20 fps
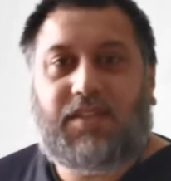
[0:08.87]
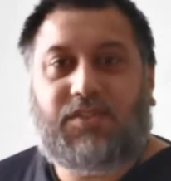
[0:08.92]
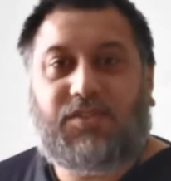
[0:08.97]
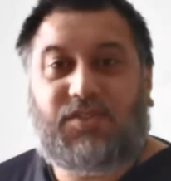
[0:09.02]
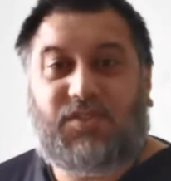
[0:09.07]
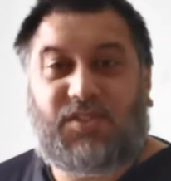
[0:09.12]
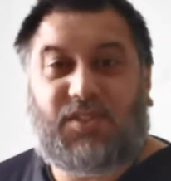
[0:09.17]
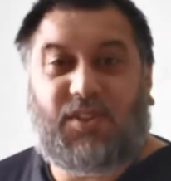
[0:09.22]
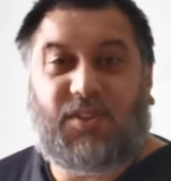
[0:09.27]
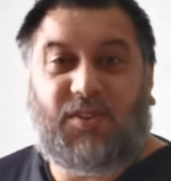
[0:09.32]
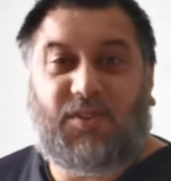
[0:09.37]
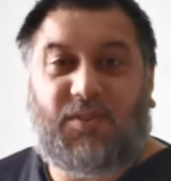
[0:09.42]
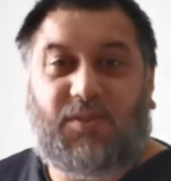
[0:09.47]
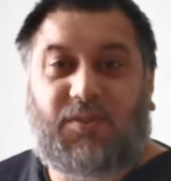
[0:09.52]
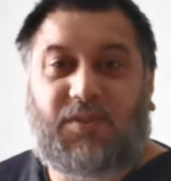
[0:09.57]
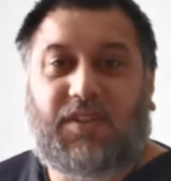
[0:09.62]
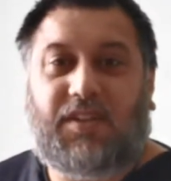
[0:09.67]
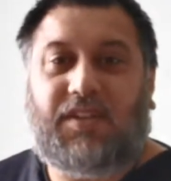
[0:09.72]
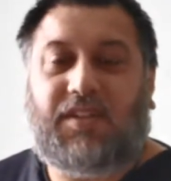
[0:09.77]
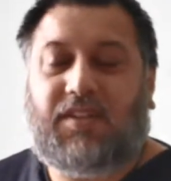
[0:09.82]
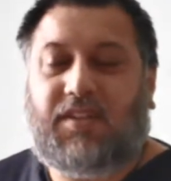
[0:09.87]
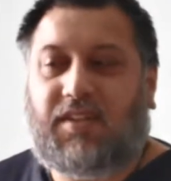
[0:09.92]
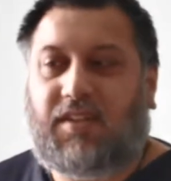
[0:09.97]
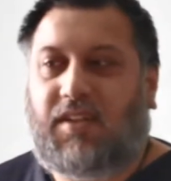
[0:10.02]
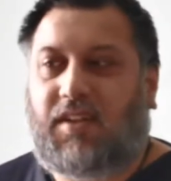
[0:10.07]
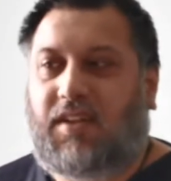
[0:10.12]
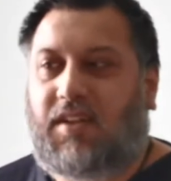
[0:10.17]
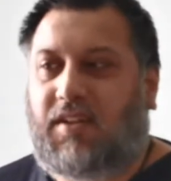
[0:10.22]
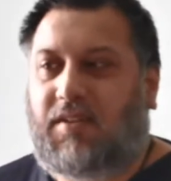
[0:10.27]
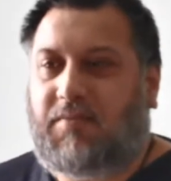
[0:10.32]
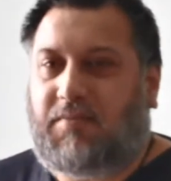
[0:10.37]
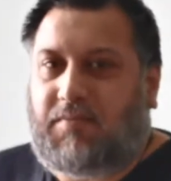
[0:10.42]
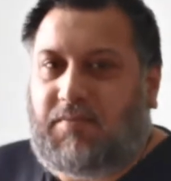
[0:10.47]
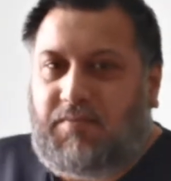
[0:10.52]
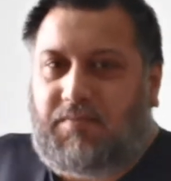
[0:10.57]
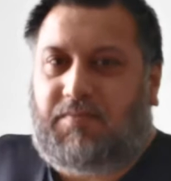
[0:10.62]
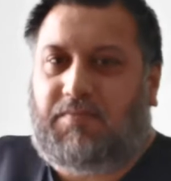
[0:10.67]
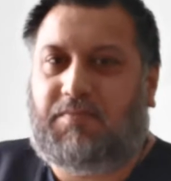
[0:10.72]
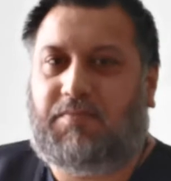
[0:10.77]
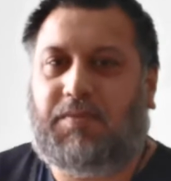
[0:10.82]
So, um,
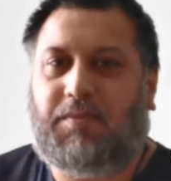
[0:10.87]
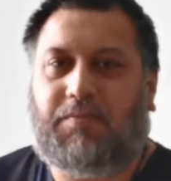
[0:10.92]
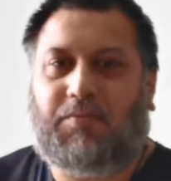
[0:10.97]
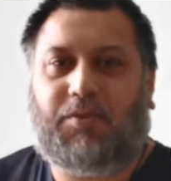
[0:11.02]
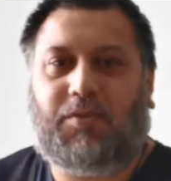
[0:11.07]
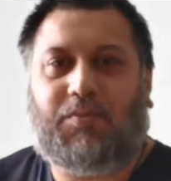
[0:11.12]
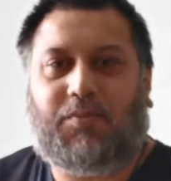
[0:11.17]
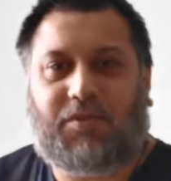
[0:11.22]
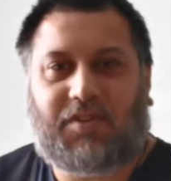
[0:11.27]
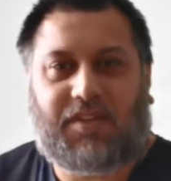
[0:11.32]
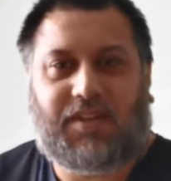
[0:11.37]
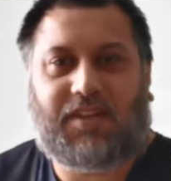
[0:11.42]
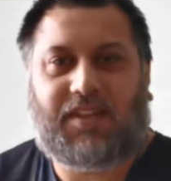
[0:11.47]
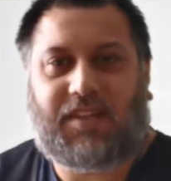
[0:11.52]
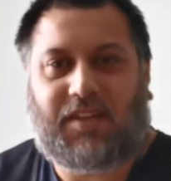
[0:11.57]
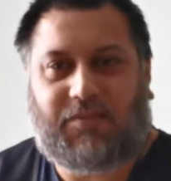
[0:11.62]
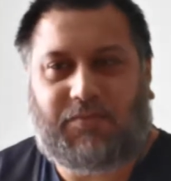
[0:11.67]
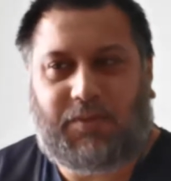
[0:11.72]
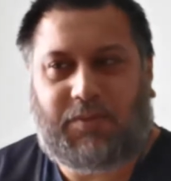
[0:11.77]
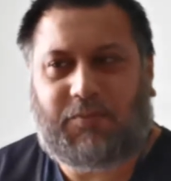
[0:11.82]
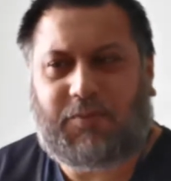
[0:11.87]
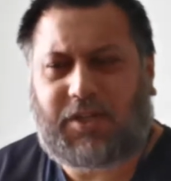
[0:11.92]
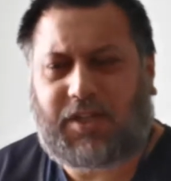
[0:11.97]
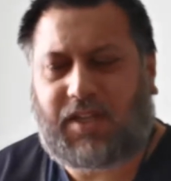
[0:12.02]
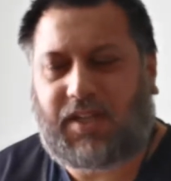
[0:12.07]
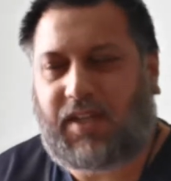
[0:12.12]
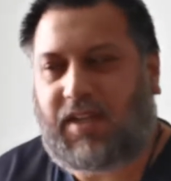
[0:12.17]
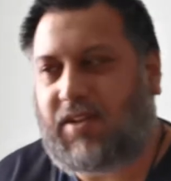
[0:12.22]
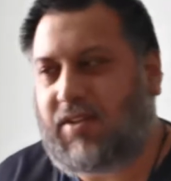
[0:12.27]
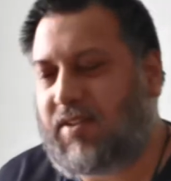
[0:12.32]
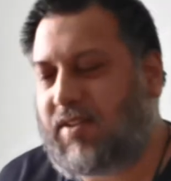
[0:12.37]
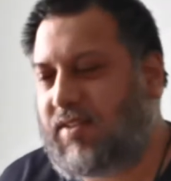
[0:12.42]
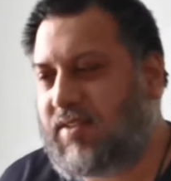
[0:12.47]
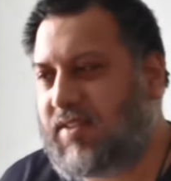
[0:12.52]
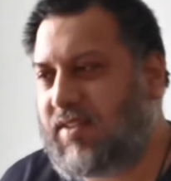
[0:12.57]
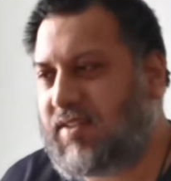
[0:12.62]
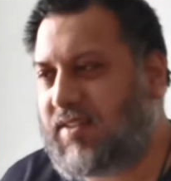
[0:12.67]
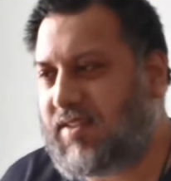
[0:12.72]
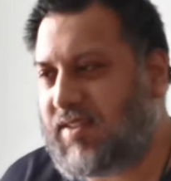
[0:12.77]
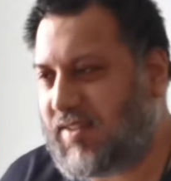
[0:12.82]
but more importantly, that I've been working out
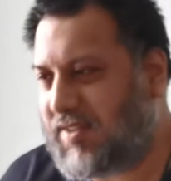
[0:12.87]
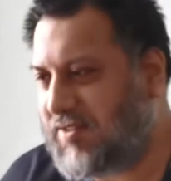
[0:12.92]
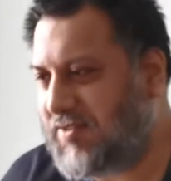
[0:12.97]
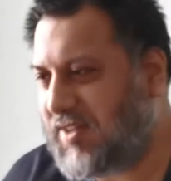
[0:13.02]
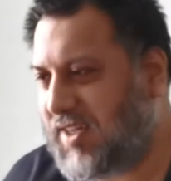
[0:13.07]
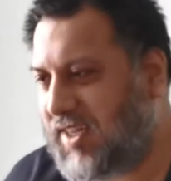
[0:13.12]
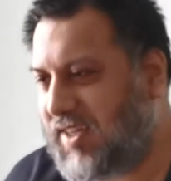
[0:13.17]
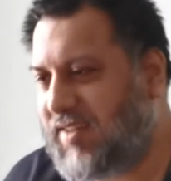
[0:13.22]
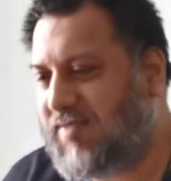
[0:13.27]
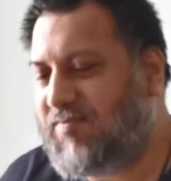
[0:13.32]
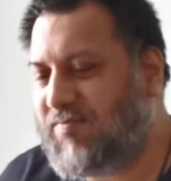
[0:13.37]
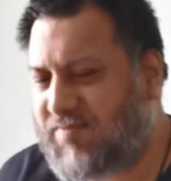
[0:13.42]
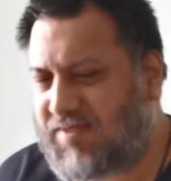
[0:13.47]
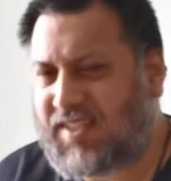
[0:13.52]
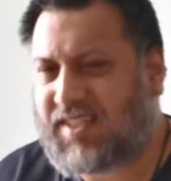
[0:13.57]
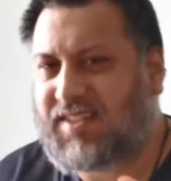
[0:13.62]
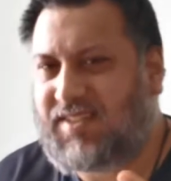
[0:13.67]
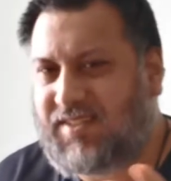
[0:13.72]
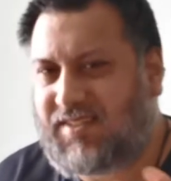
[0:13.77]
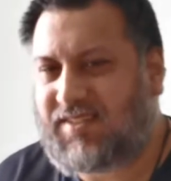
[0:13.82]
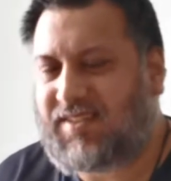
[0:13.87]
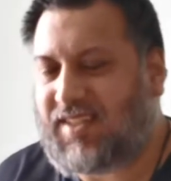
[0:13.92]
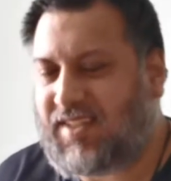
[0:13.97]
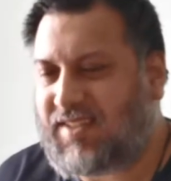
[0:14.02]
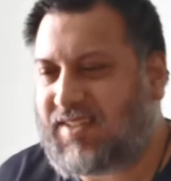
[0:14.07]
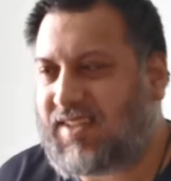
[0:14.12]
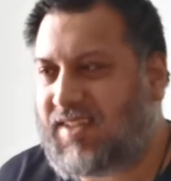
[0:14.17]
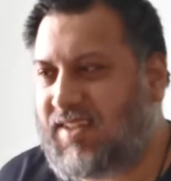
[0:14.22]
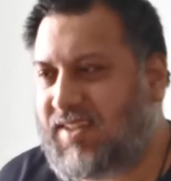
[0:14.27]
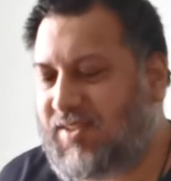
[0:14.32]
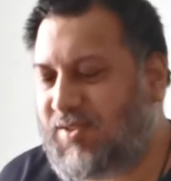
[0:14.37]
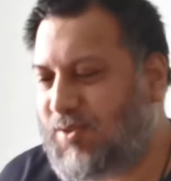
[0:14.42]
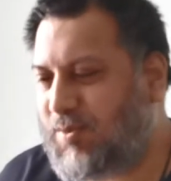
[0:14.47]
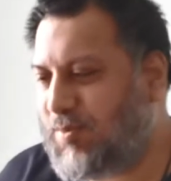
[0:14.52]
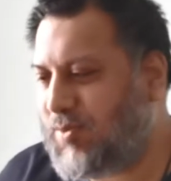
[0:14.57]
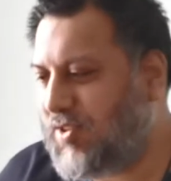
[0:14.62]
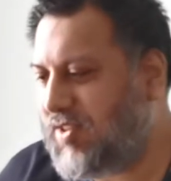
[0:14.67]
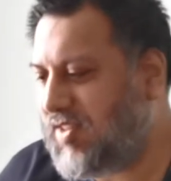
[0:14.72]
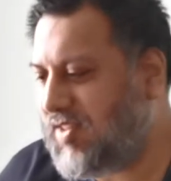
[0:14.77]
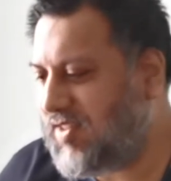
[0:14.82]
consistently, right? Because that's kind of the
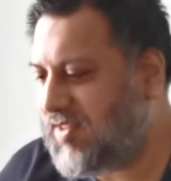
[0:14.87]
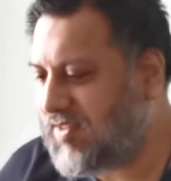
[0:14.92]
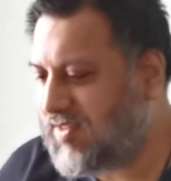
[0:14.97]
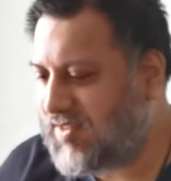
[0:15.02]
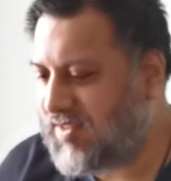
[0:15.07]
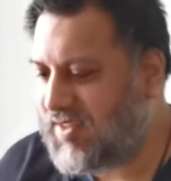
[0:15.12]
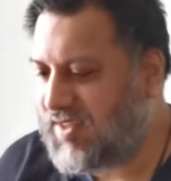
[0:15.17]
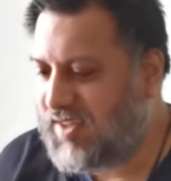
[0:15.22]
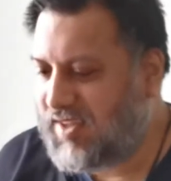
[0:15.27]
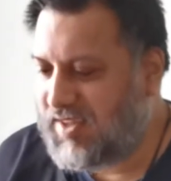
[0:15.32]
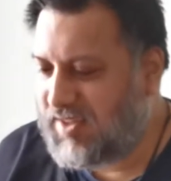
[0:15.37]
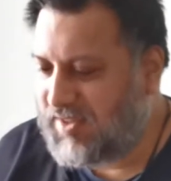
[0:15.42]
whole point of this.